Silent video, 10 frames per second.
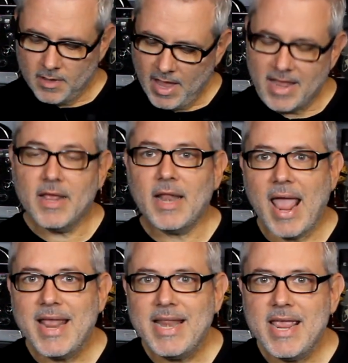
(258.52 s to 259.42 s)
At
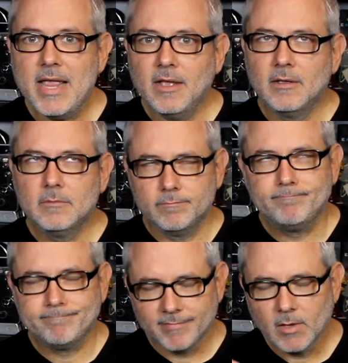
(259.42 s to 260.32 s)
any
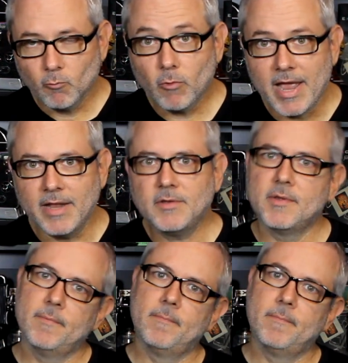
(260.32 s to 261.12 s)
rate,